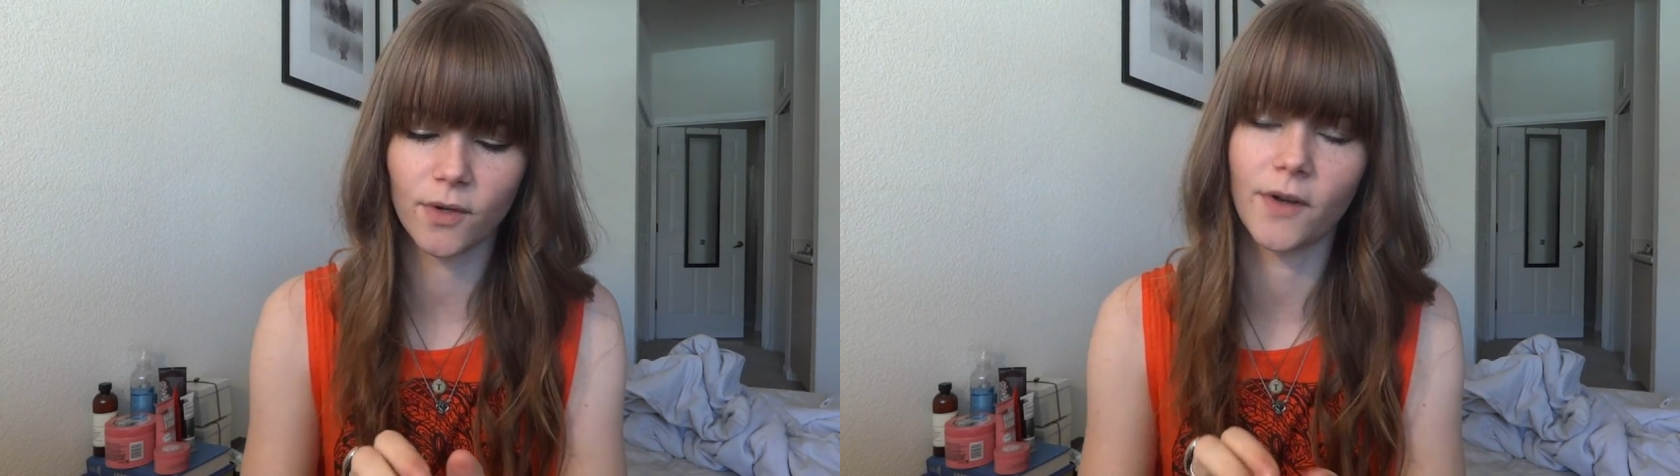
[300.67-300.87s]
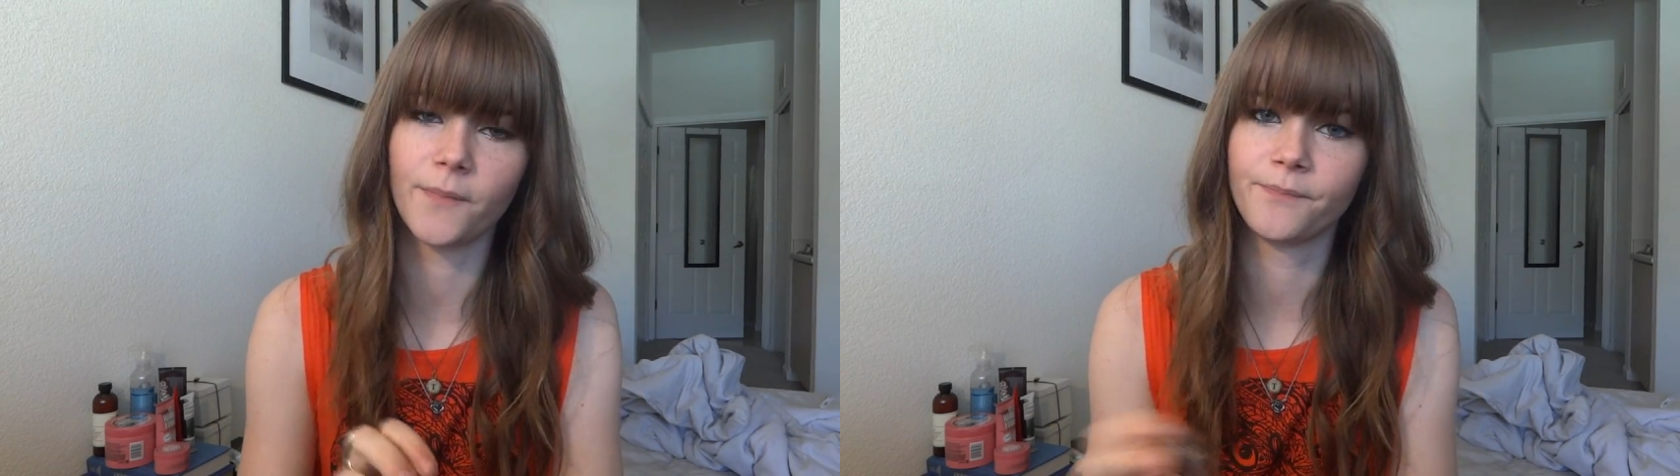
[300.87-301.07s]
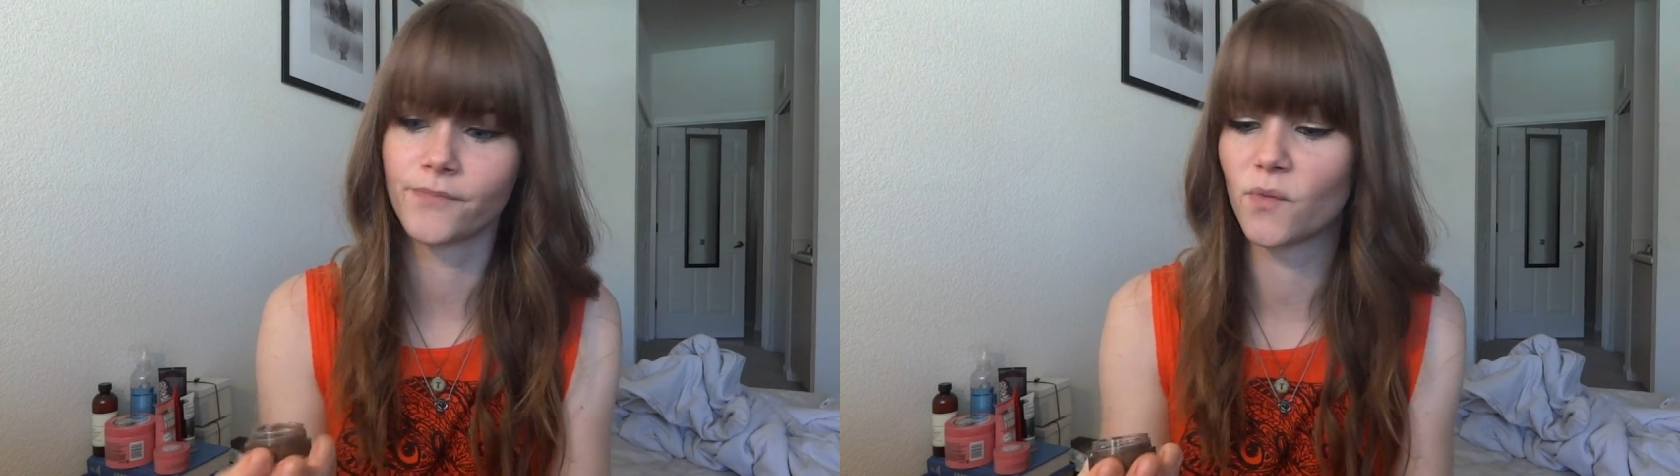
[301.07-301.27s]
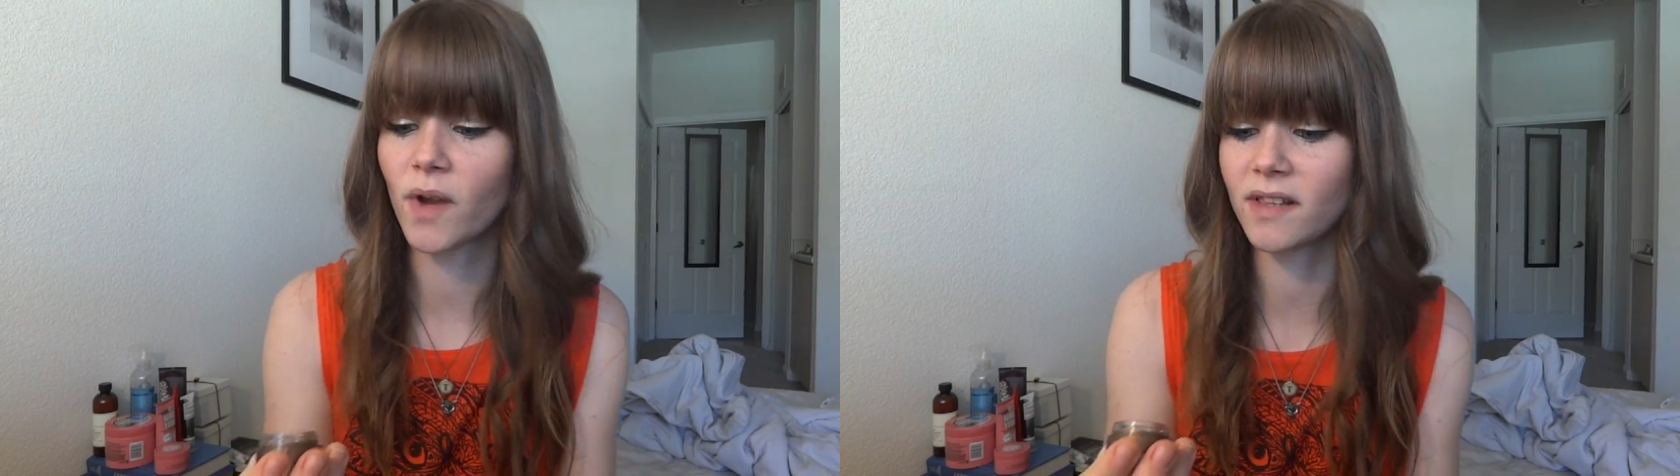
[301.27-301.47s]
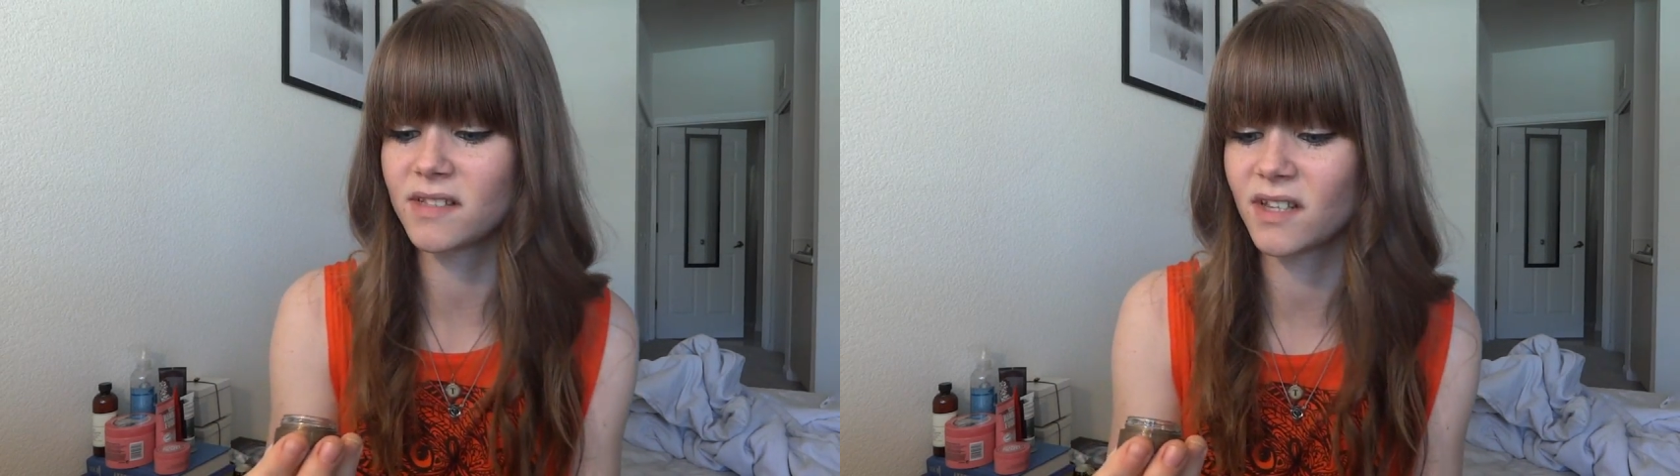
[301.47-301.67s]
Well,
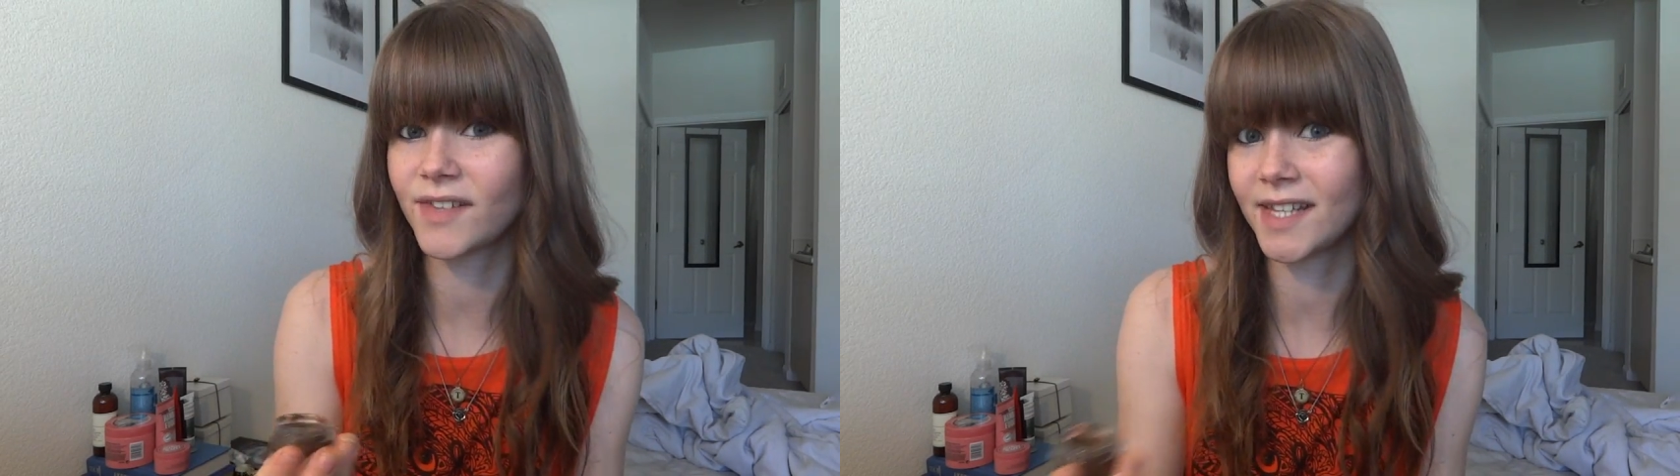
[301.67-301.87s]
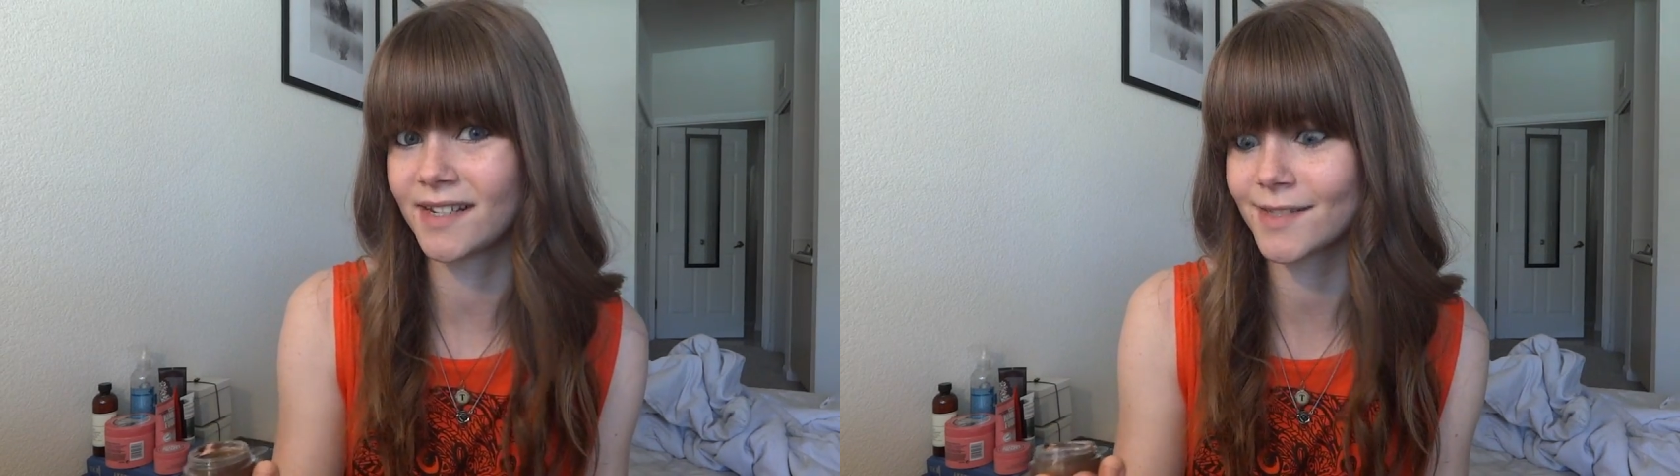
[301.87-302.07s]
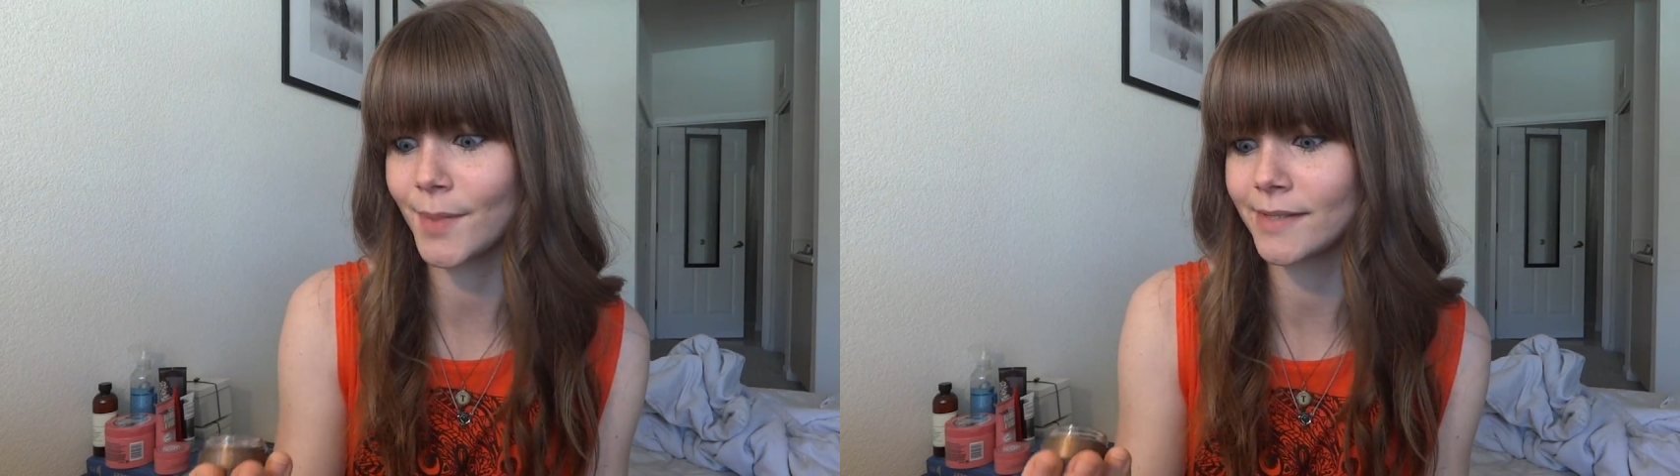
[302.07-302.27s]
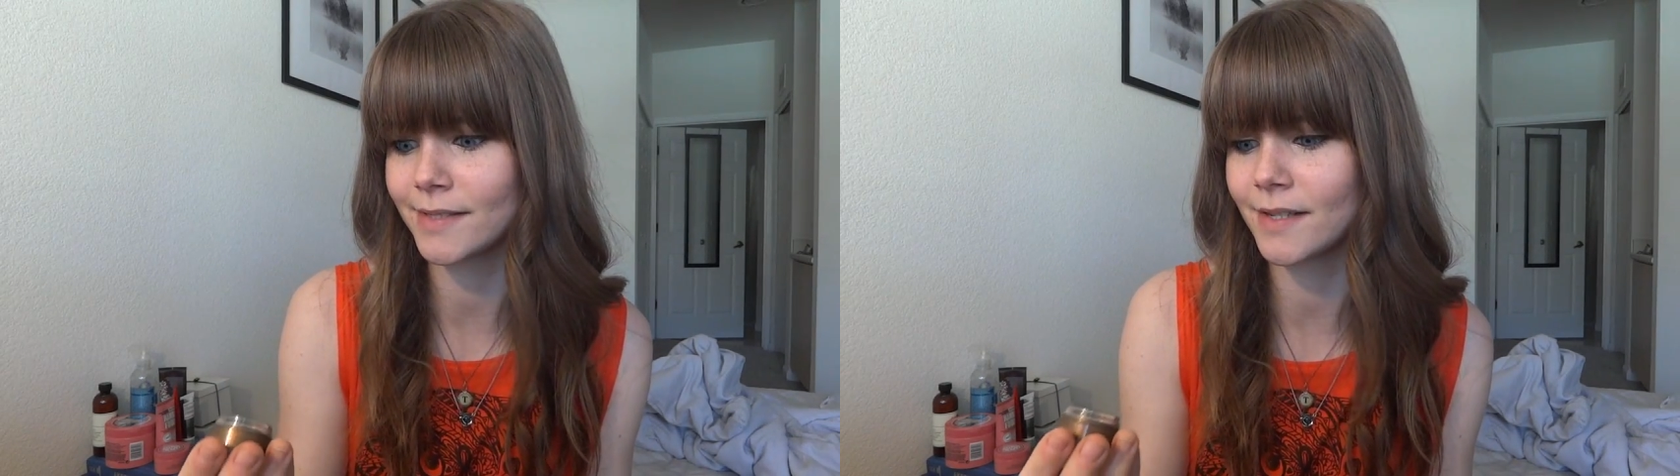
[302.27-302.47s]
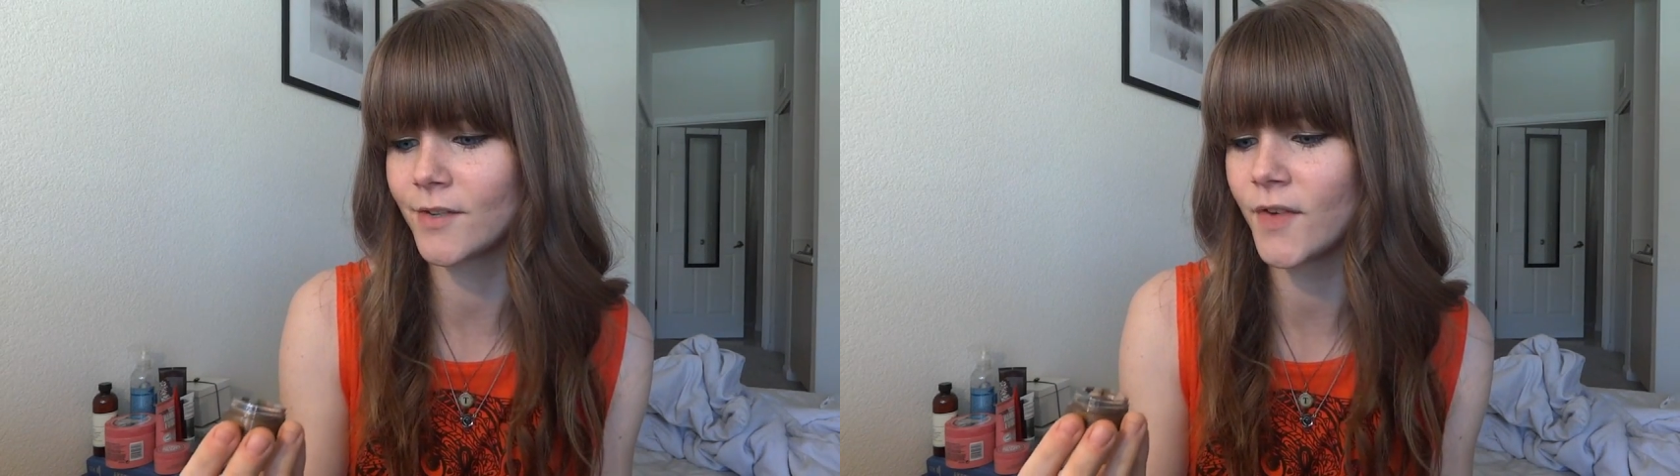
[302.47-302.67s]
relatively
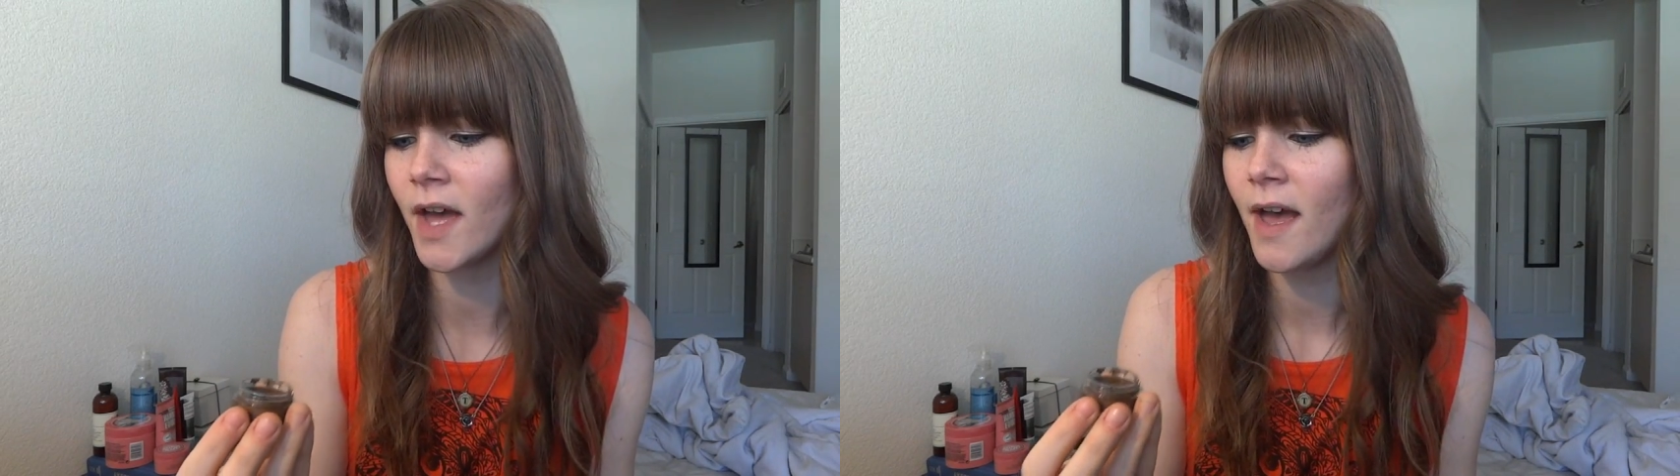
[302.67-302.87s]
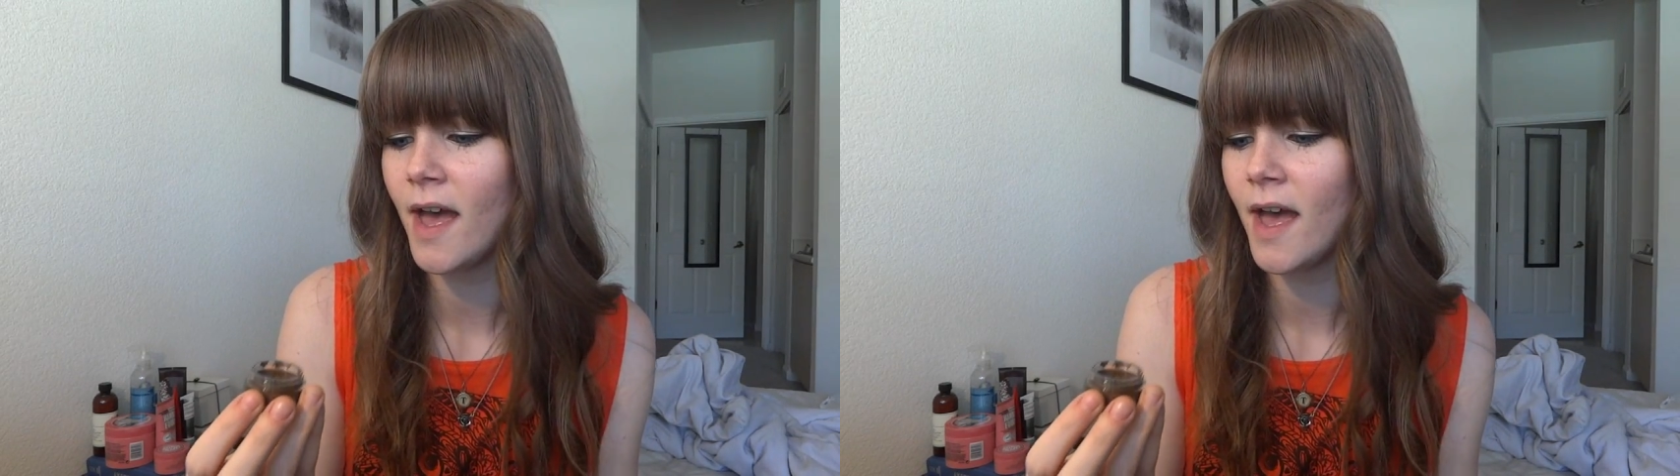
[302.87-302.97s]
inexpensive.